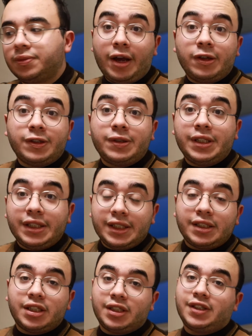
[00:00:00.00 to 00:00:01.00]
I also did
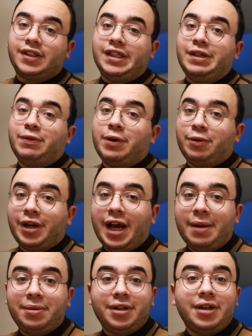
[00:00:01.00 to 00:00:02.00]
this just to see what would
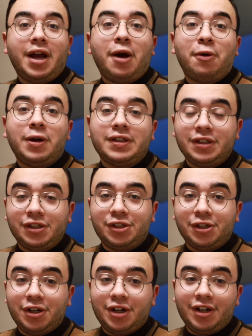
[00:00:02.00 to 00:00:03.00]
happen. I wasn't
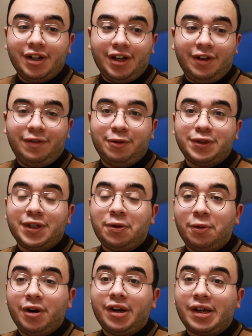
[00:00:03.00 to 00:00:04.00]
sure if it was
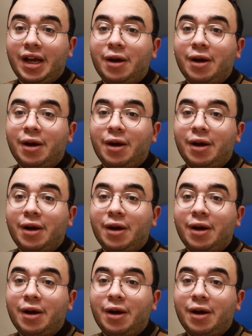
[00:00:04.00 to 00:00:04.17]
gonna work.